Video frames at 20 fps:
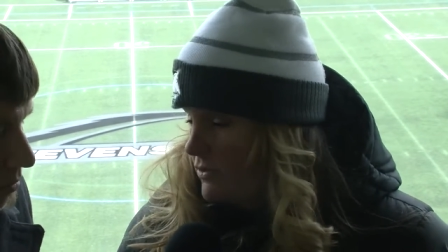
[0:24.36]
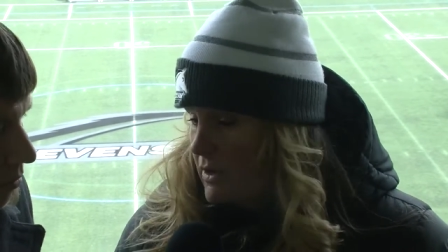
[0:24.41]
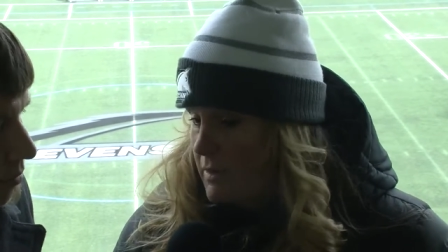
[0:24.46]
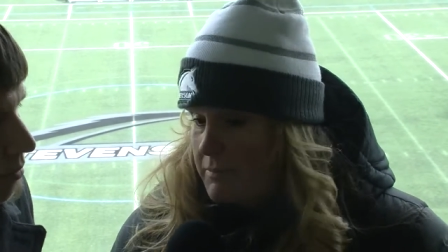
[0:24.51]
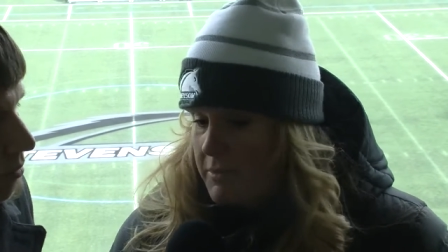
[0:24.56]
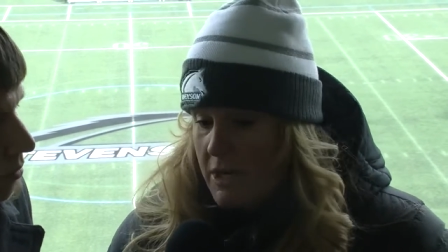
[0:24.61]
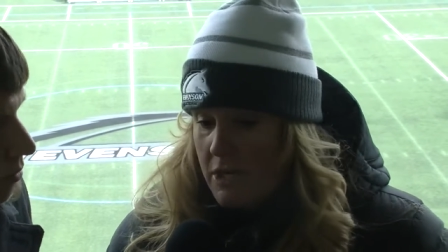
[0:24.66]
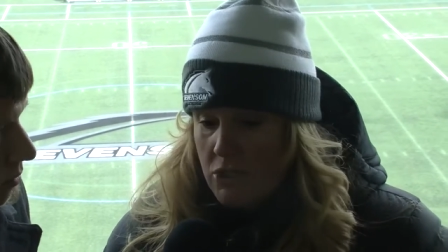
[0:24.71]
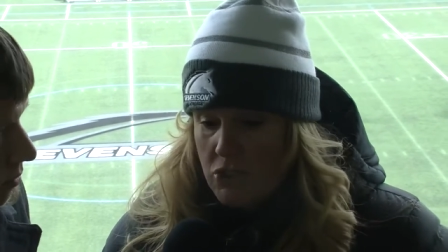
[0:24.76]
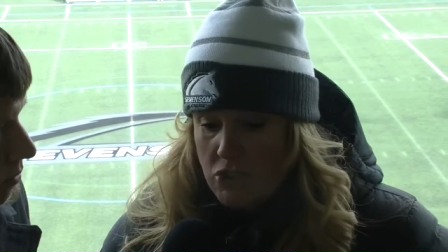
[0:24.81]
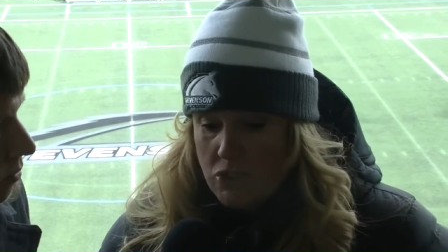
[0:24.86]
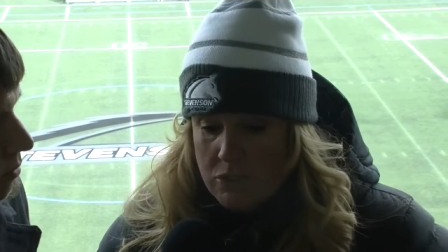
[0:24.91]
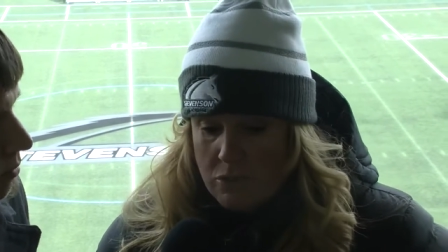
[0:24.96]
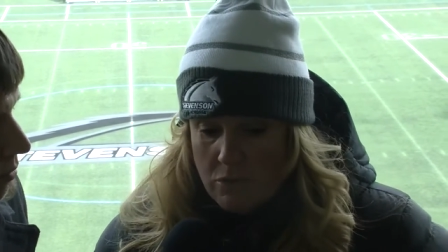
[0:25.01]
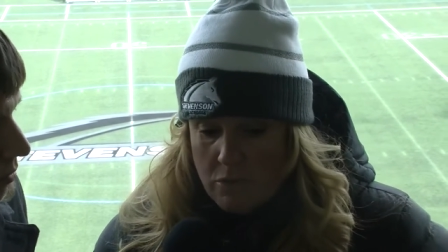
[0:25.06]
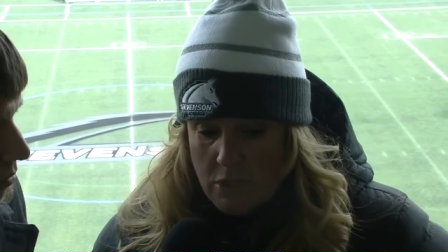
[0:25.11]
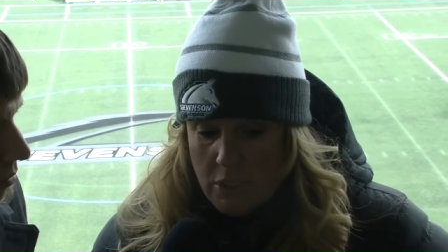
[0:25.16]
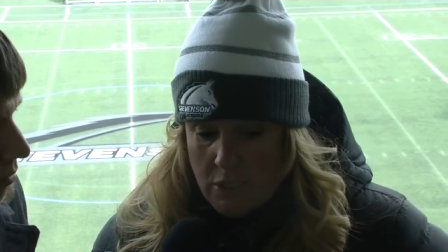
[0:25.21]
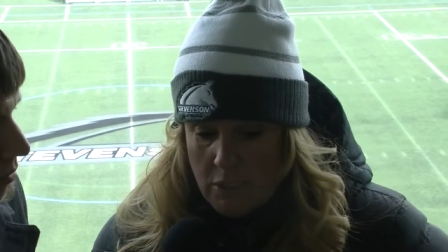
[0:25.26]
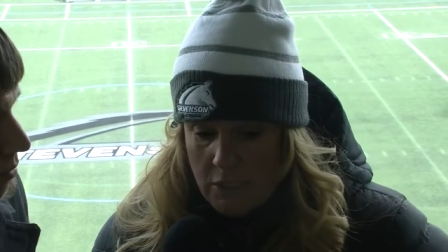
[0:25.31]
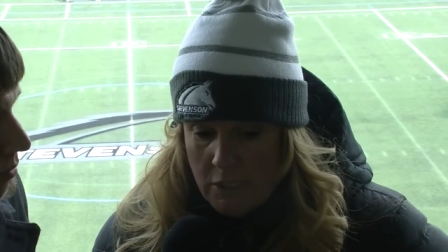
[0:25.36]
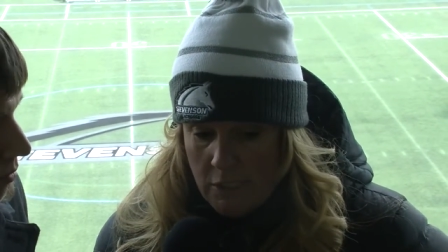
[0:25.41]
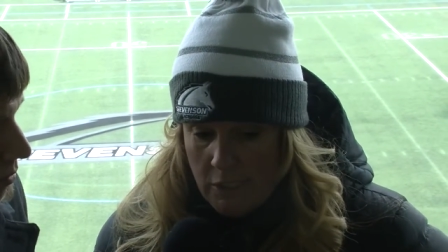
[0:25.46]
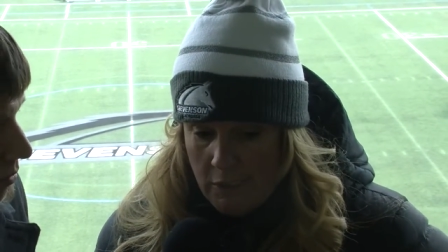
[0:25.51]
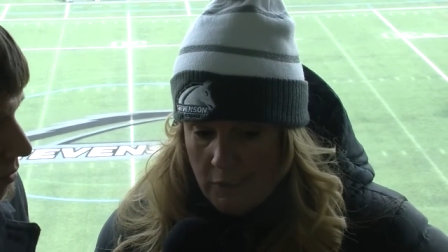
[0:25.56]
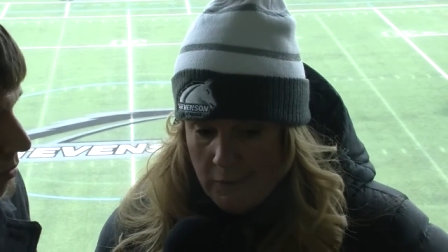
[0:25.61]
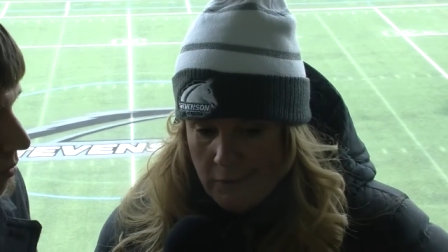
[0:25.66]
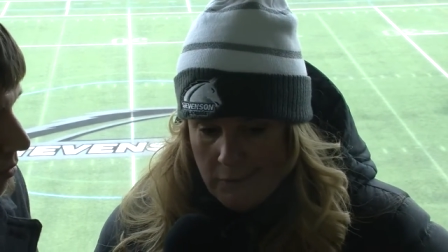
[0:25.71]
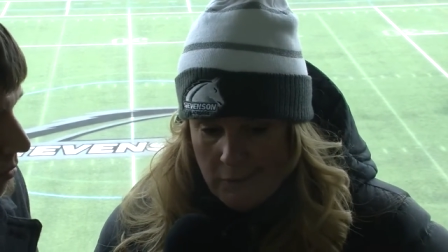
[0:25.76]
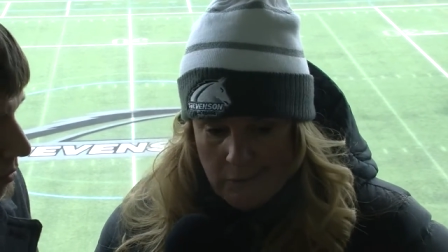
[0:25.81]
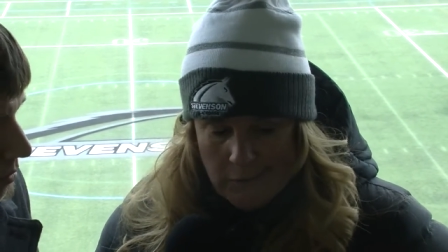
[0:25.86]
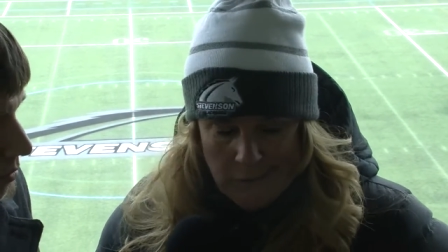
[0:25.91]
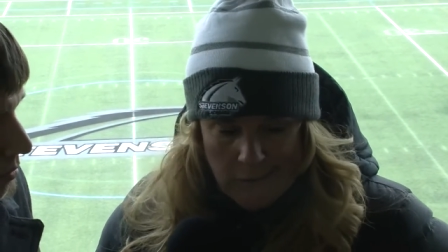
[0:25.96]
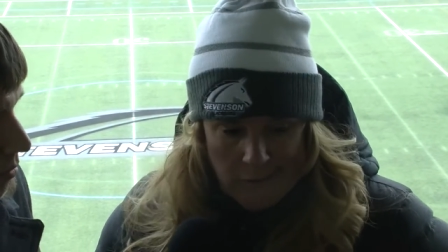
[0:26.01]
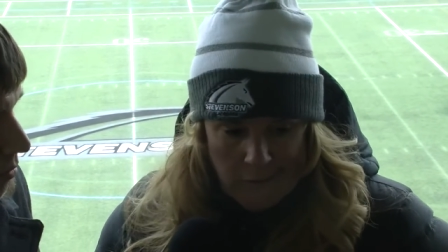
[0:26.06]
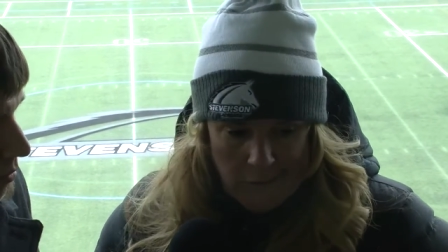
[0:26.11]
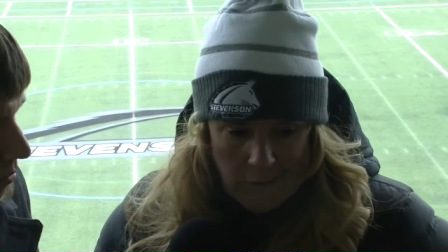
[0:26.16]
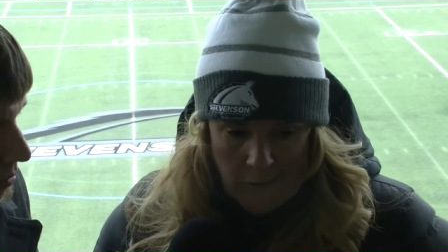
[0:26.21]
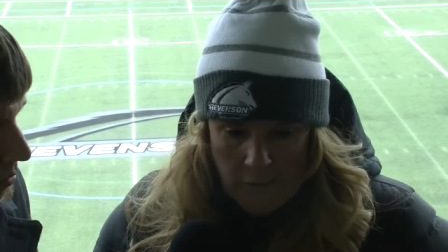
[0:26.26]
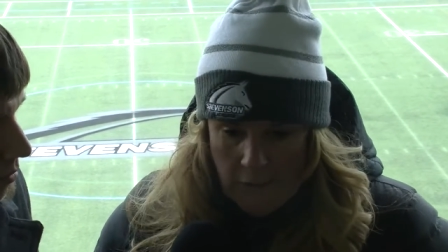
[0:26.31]
mm-hmm. I'm not sure
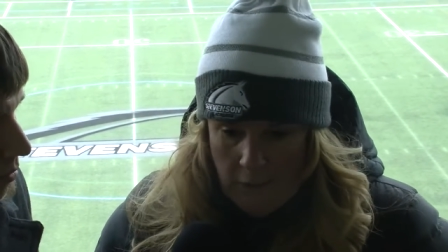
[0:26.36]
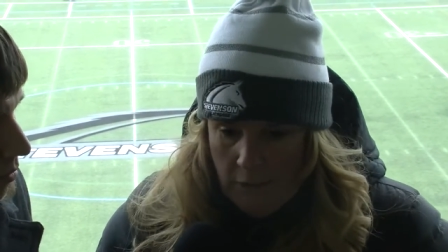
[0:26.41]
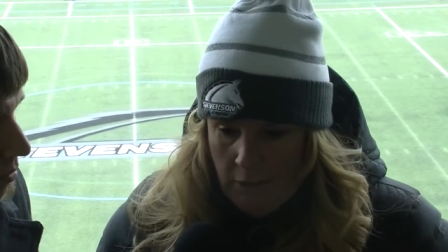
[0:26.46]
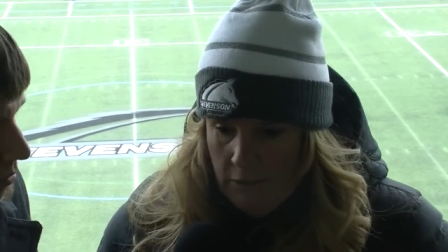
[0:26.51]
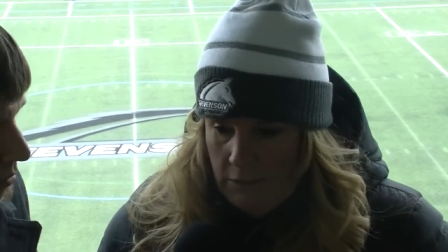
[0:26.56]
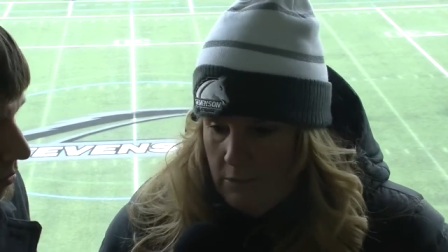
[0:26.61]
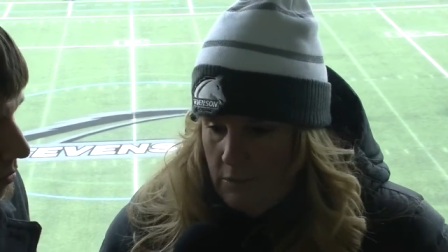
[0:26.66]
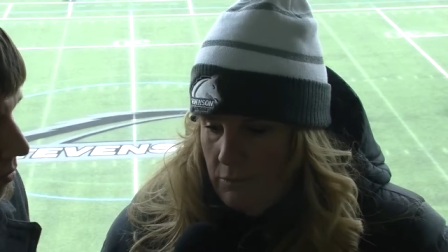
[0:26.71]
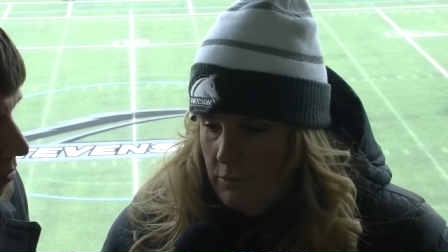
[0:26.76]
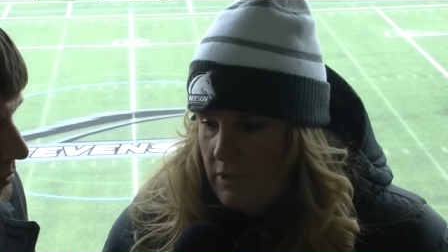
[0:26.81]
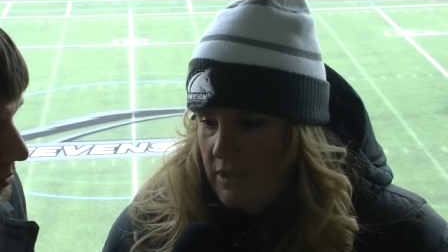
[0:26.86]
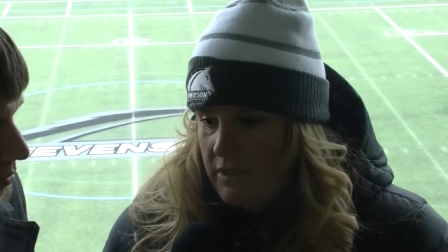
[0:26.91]
you know,